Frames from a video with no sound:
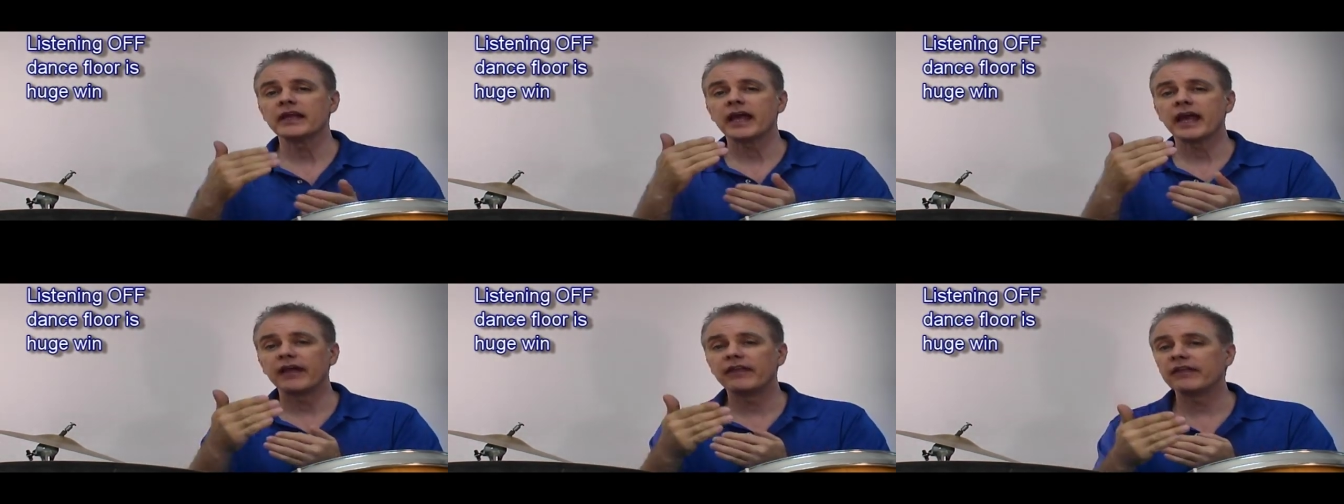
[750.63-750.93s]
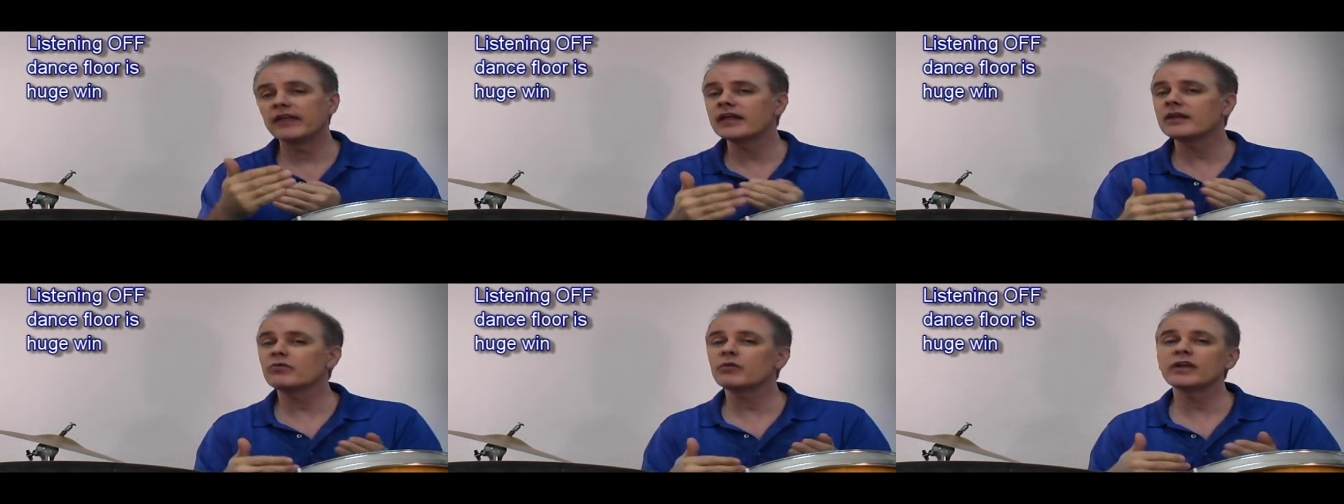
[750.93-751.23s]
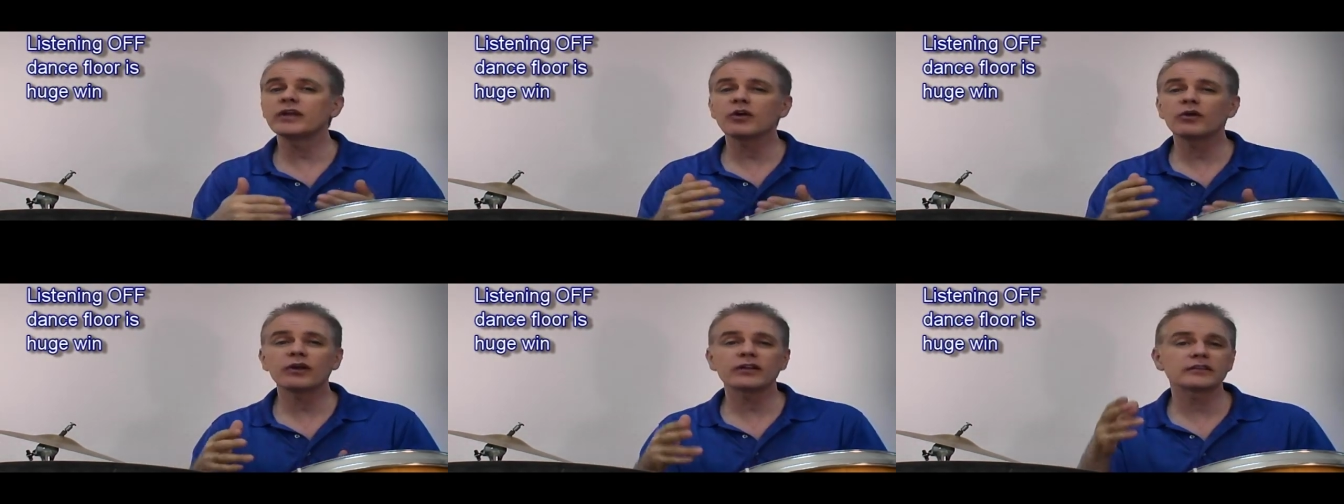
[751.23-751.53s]
and then
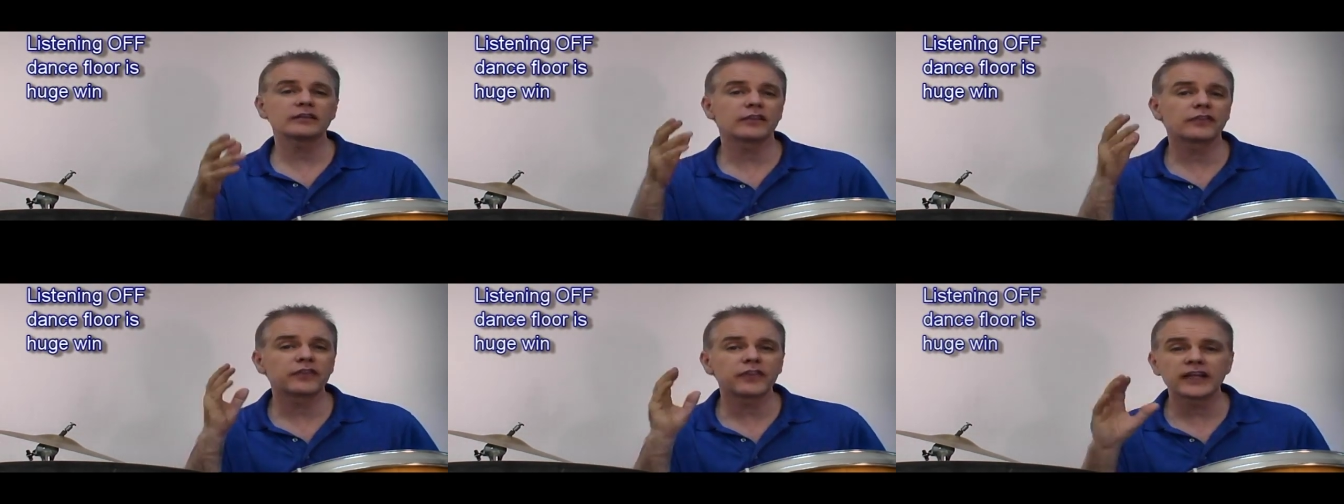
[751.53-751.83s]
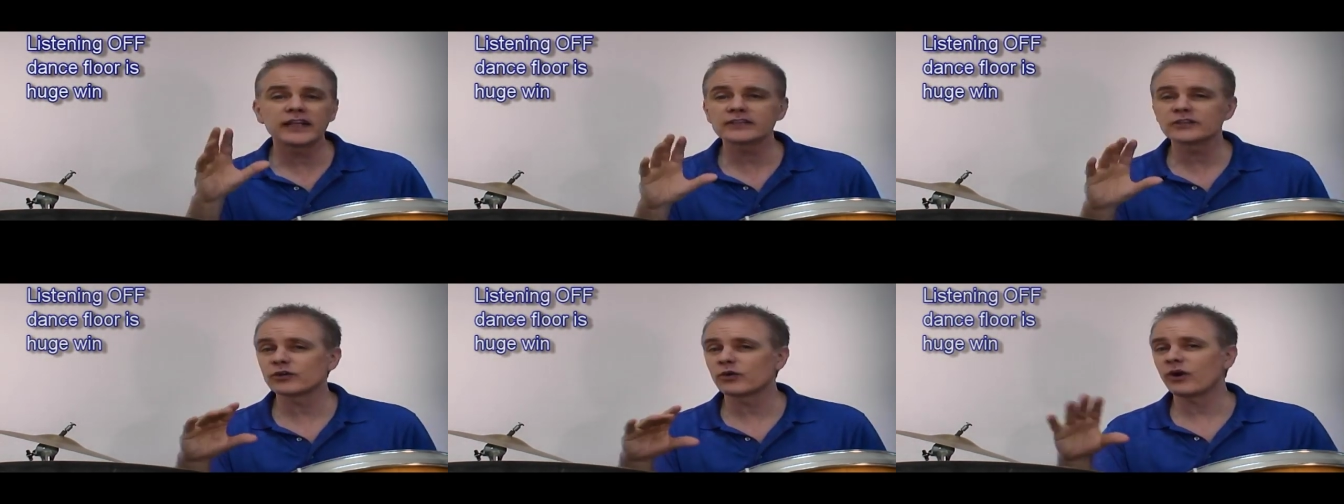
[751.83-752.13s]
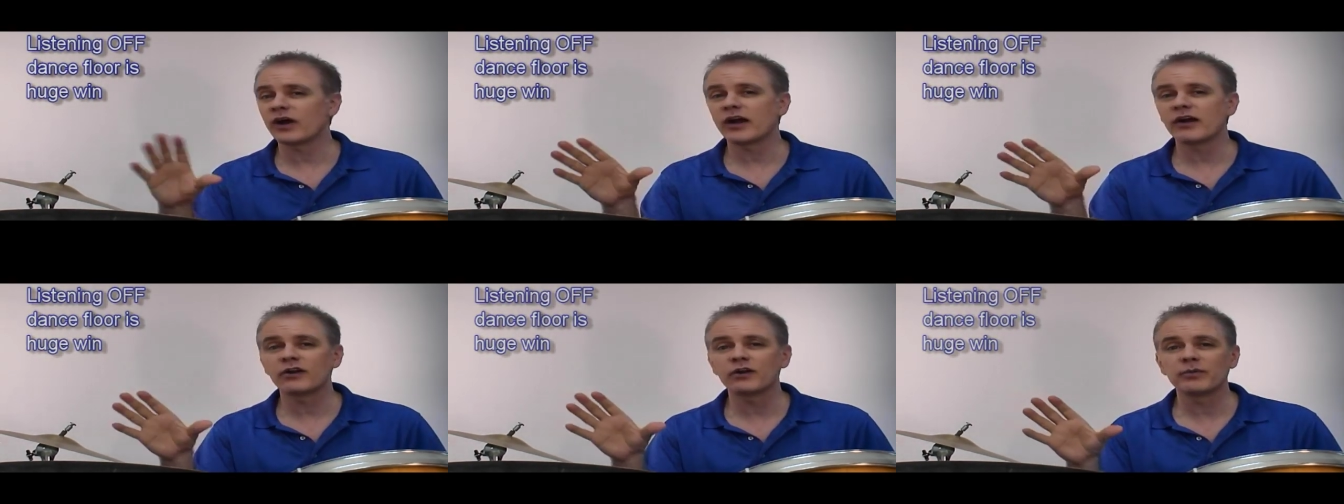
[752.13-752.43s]
we don't have to think so
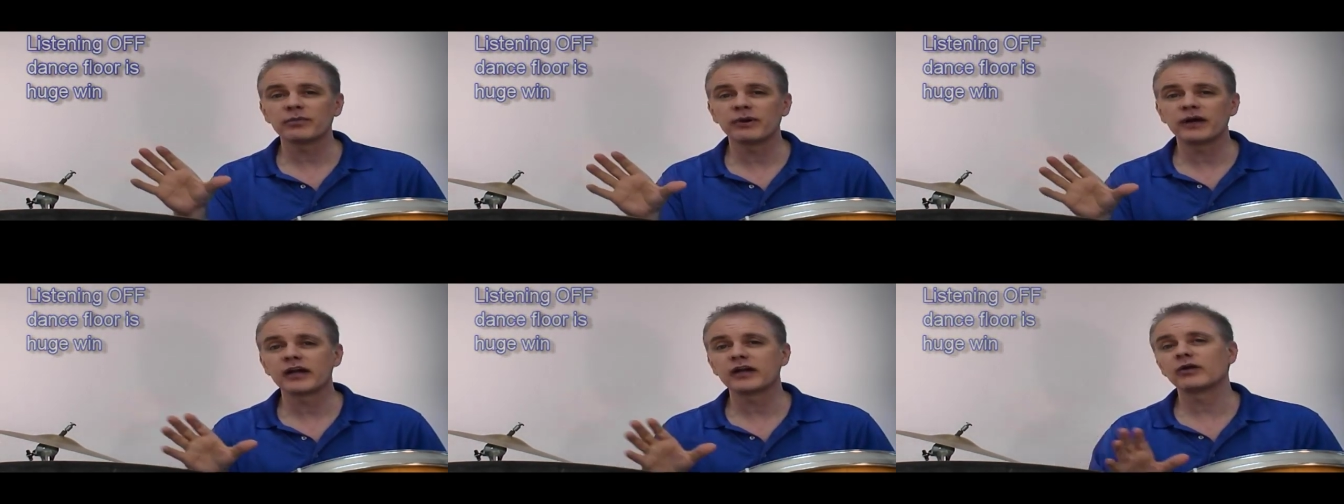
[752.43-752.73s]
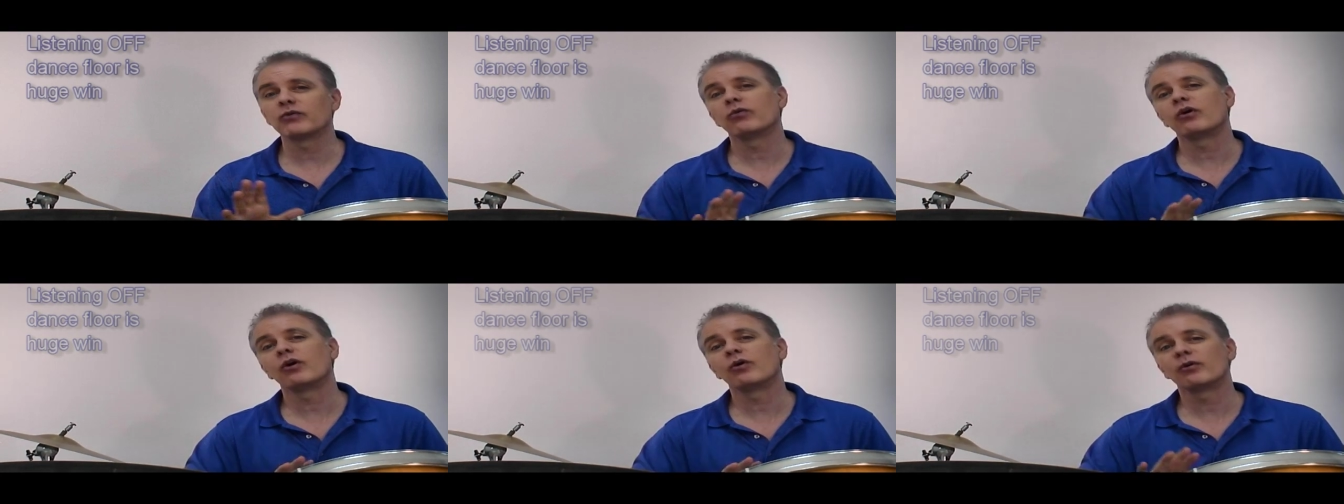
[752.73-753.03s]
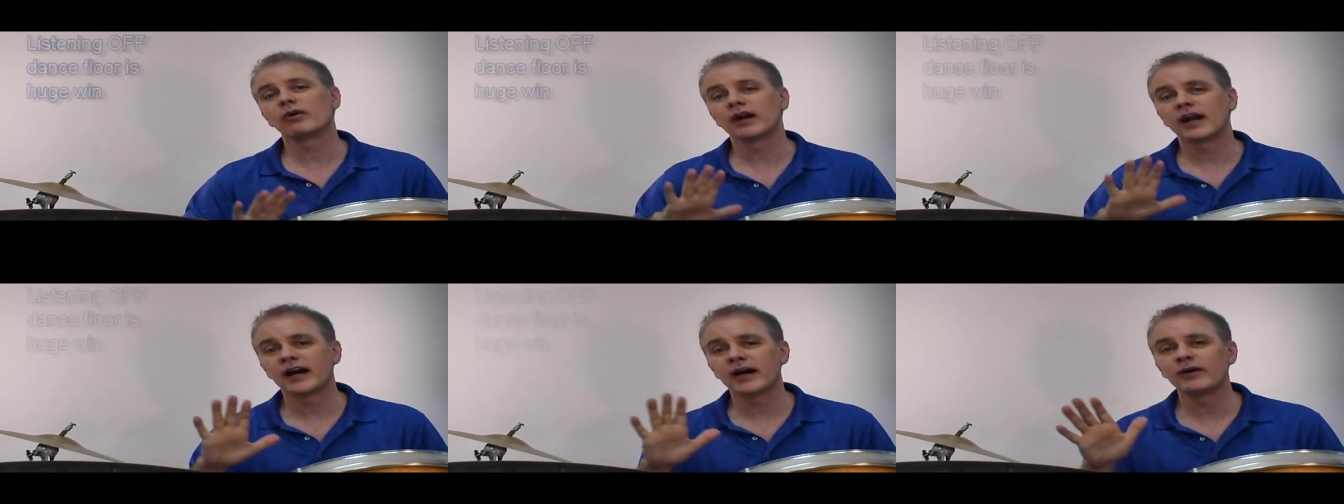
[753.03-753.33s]
hard about it while
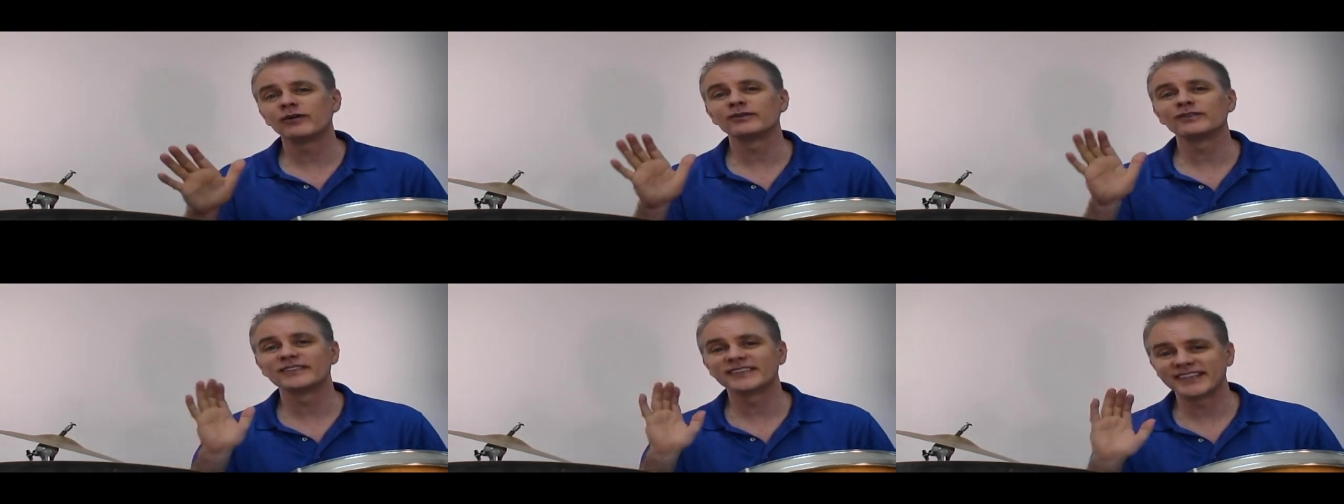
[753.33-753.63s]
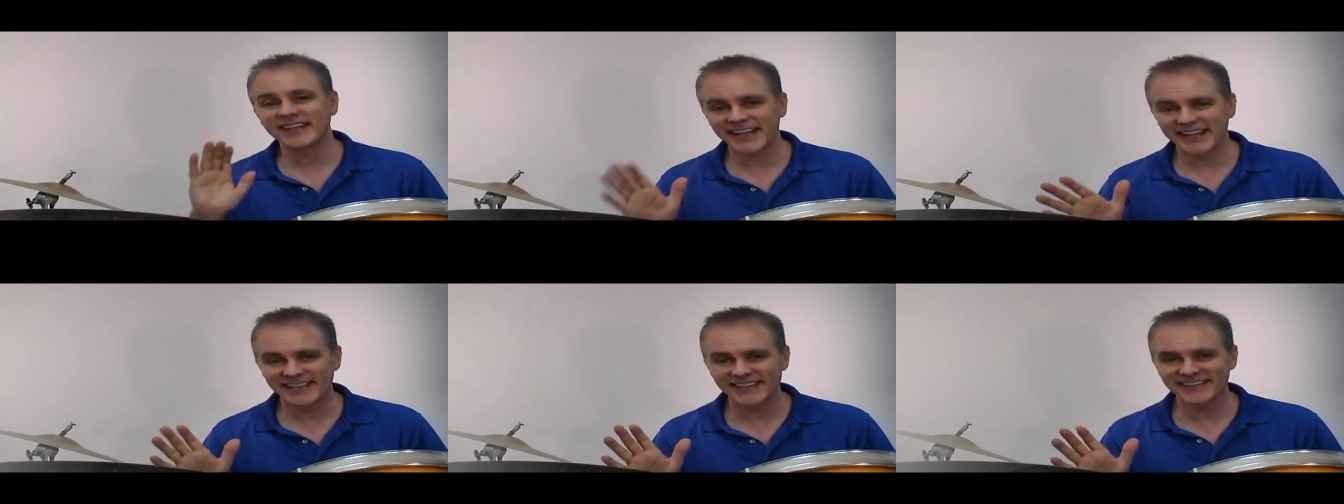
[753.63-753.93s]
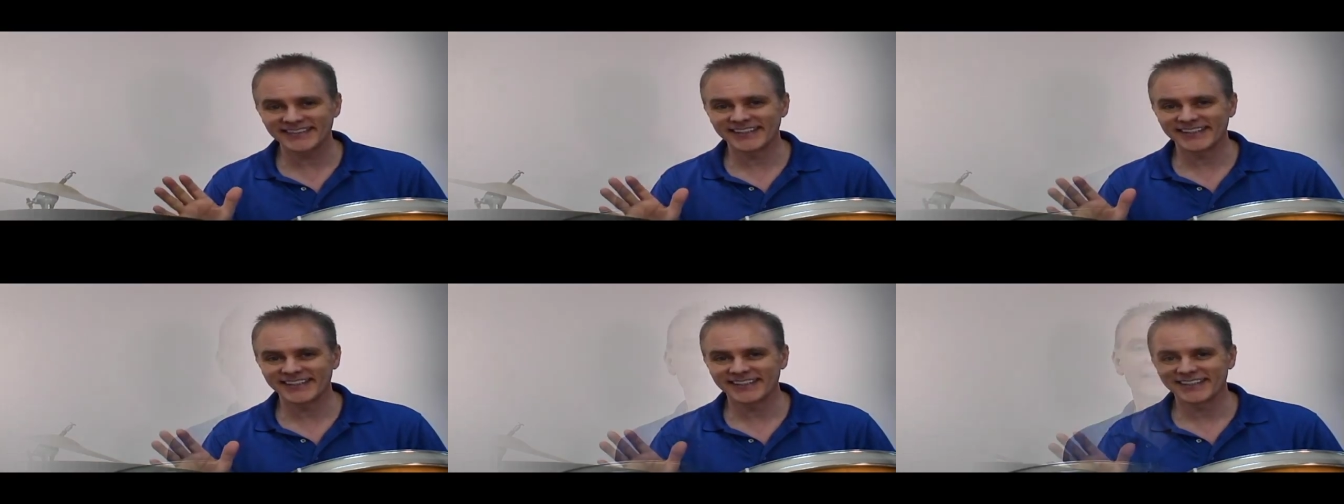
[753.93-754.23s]
we're out
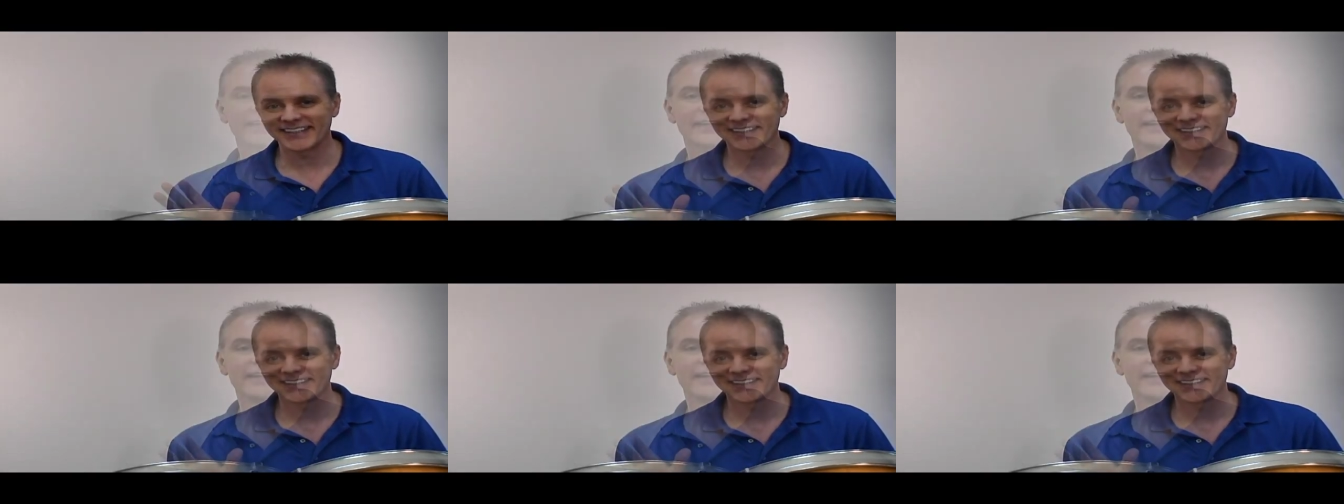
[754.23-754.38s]
dancing.